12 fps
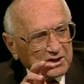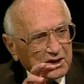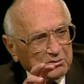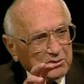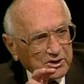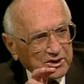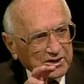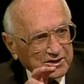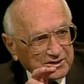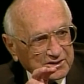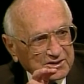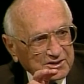a
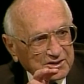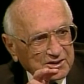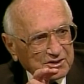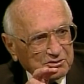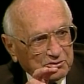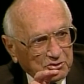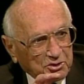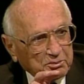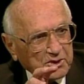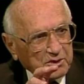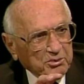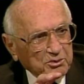market for
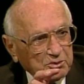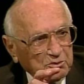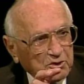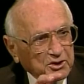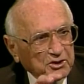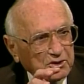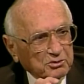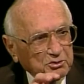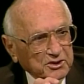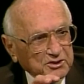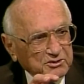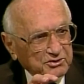people who want
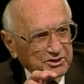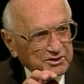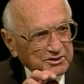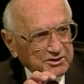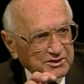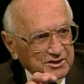no-risk funds.